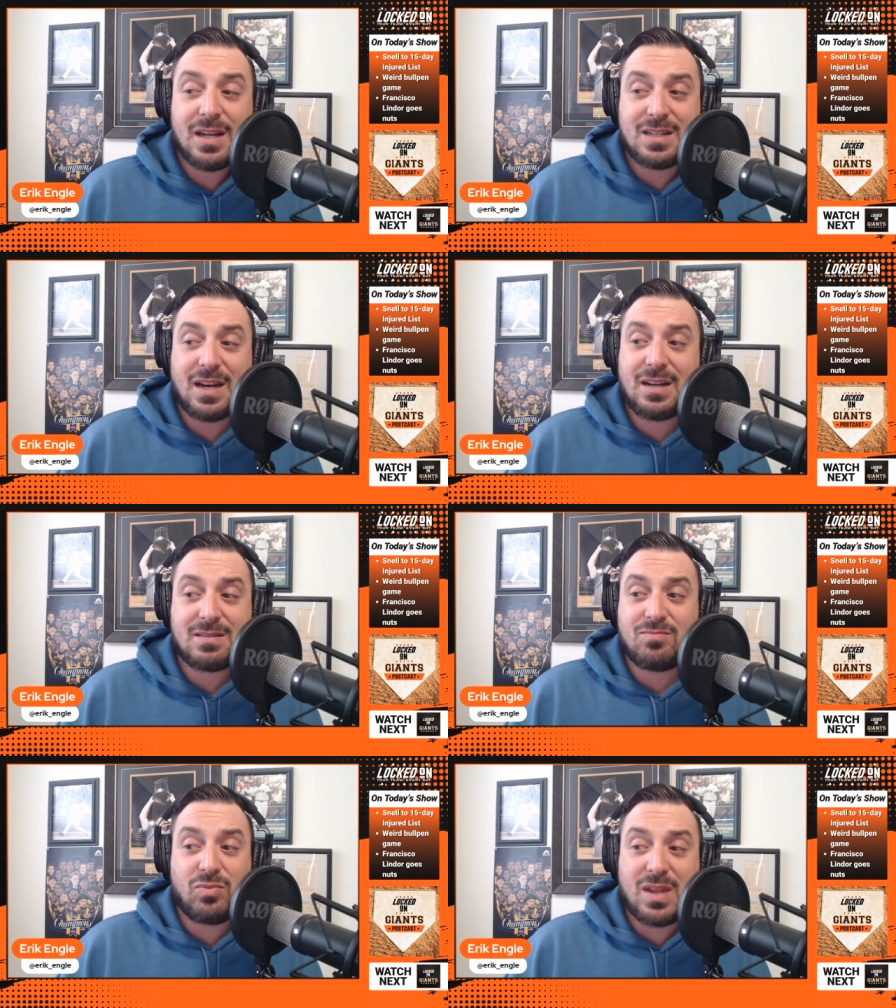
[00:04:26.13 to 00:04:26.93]

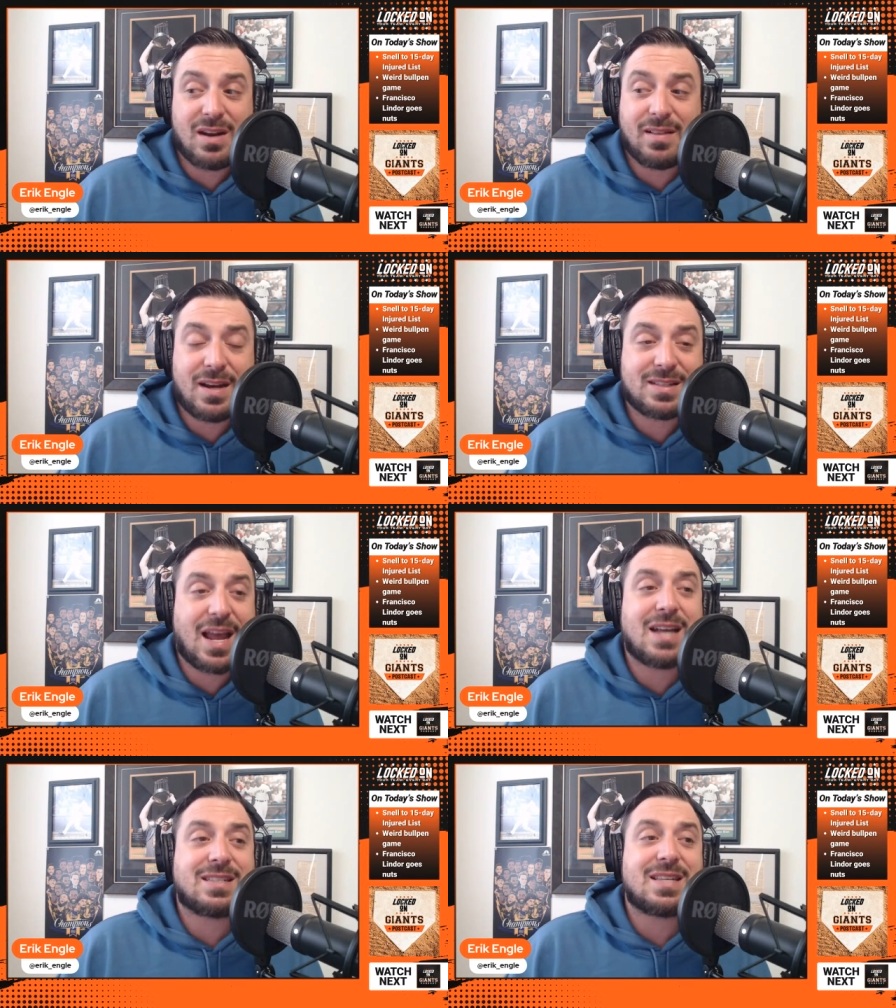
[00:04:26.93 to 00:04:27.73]
didn't let his
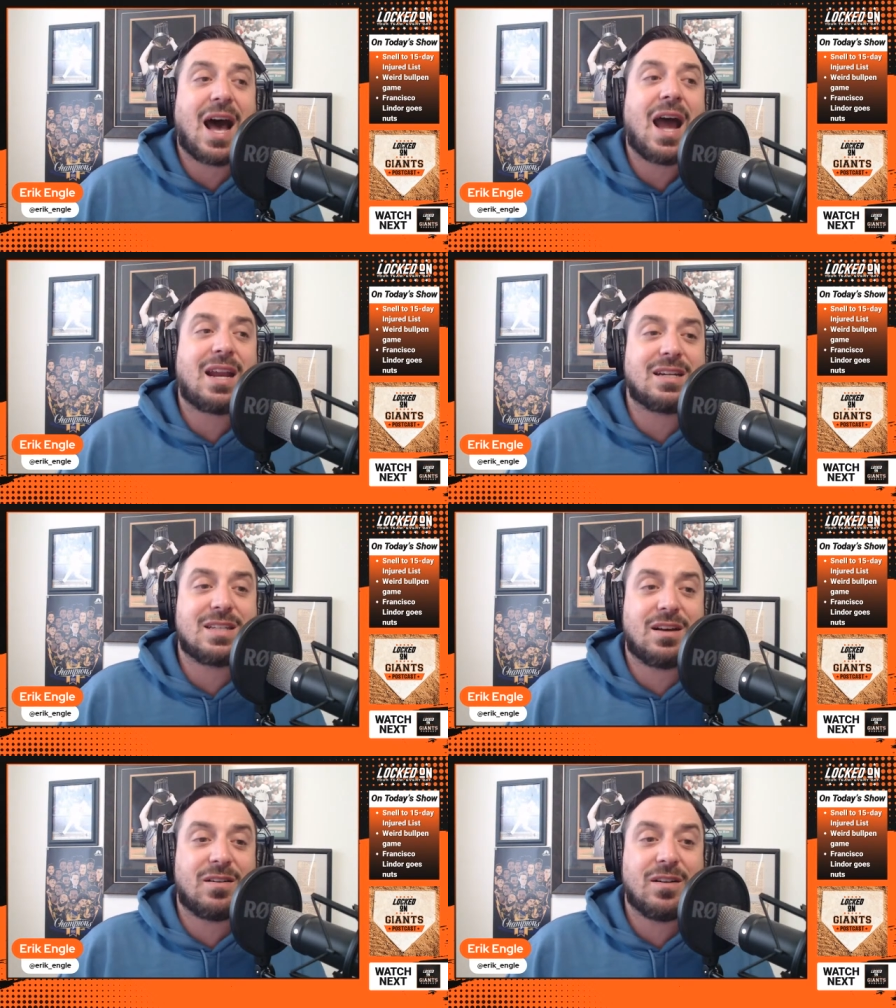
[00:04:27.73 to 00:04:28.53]
guys sign
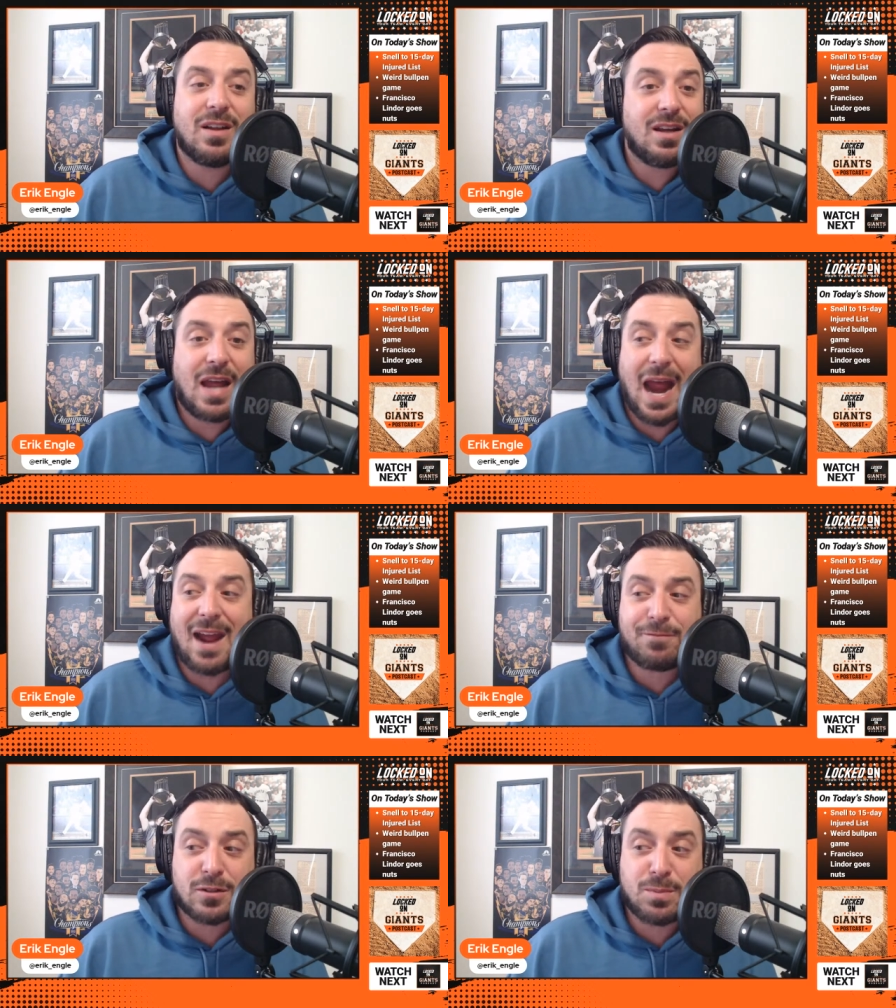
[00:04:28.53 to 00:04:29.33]
until
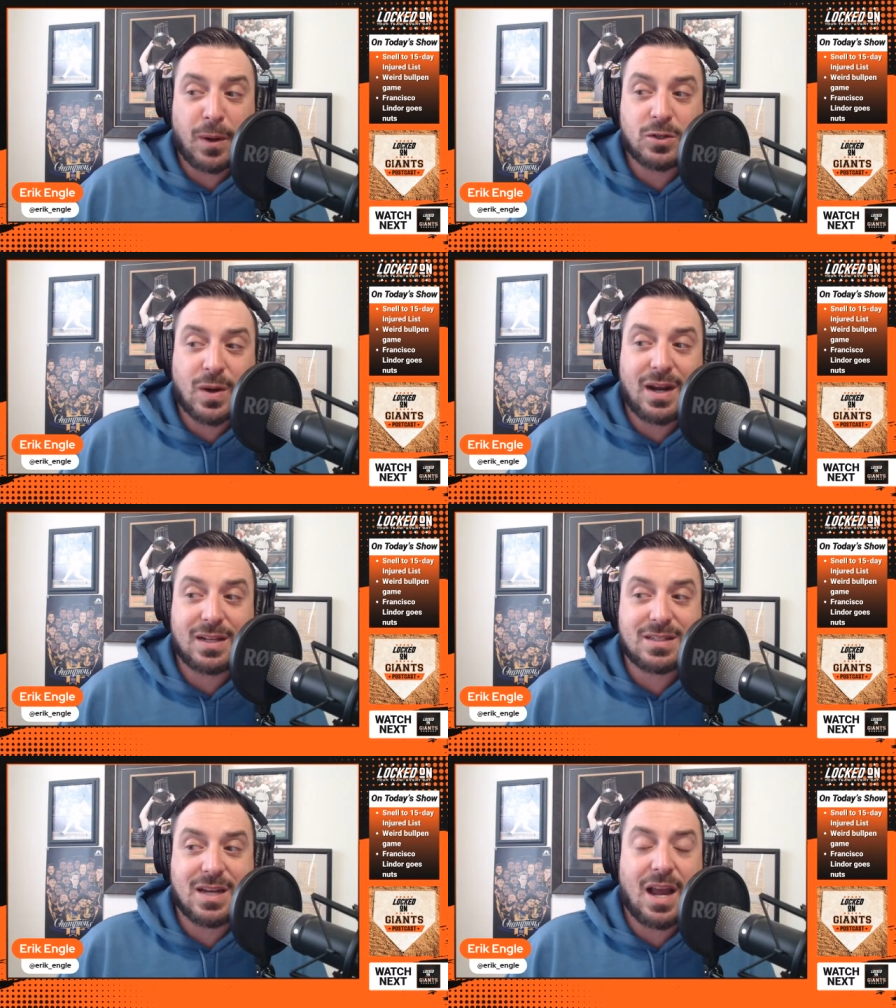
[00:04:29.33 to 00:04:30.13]
after spring training
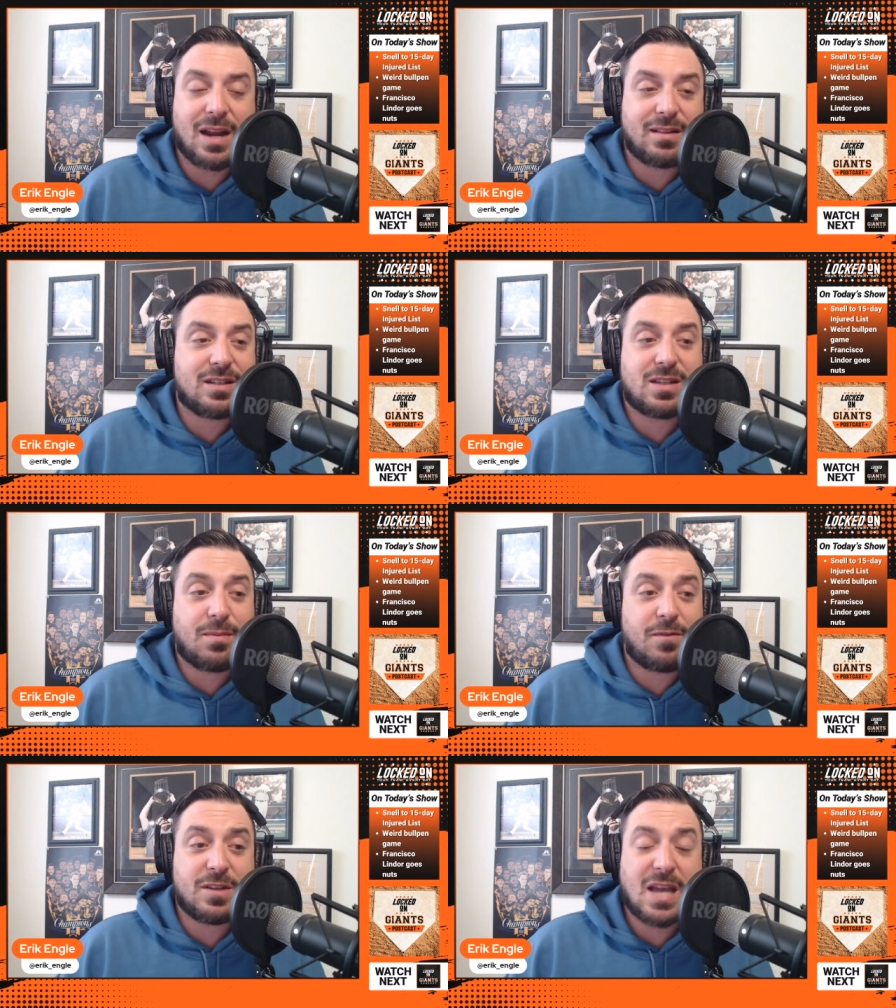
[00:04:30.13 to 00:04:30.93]
is done, at least
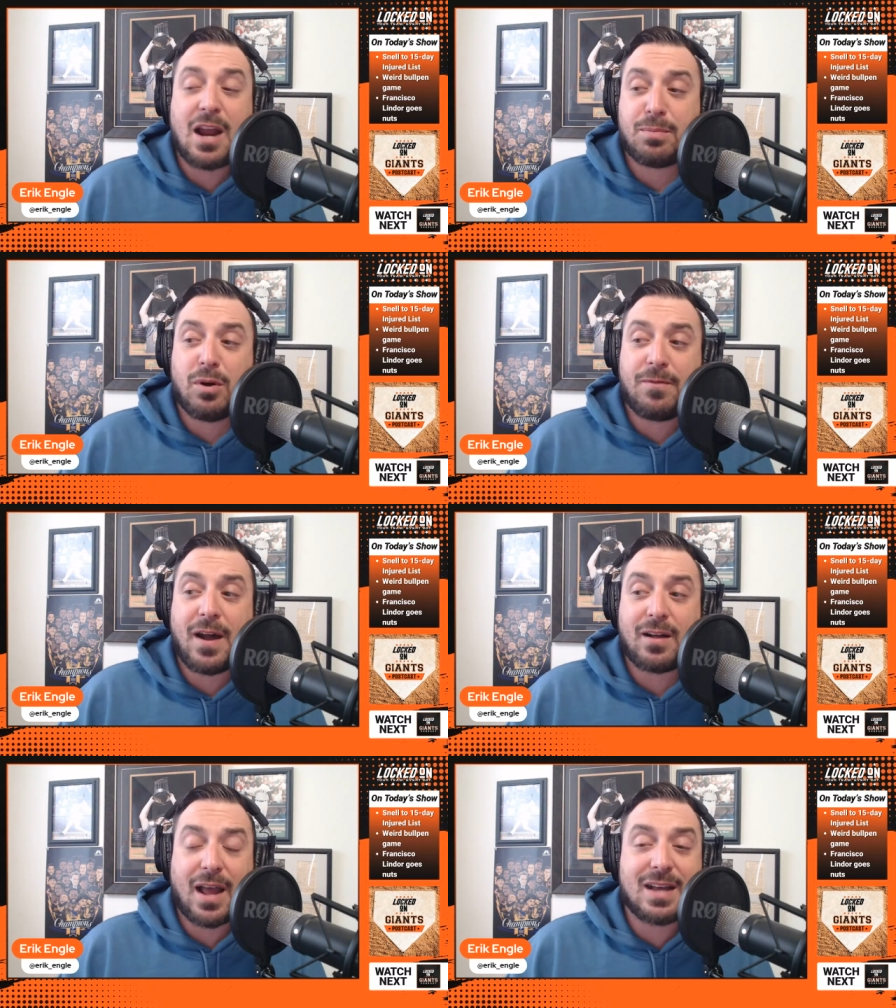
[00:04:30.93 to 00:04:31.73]
some of his higher
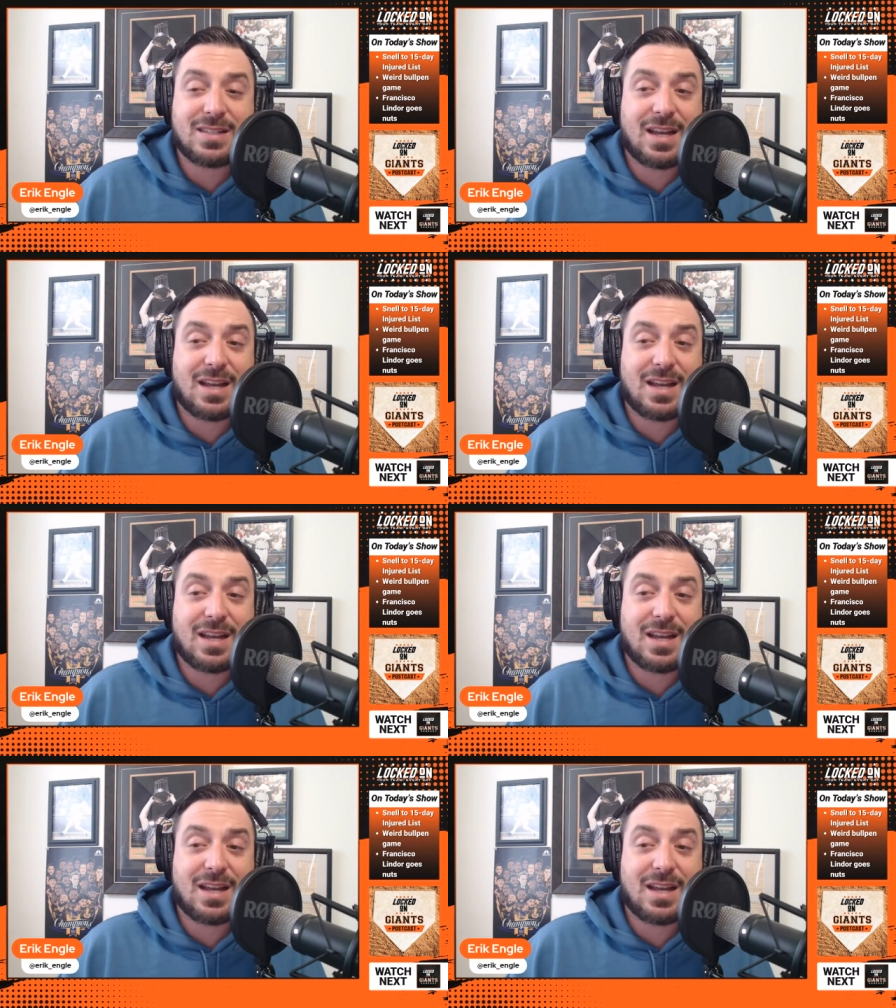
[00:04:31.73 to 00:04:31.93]
profile guys.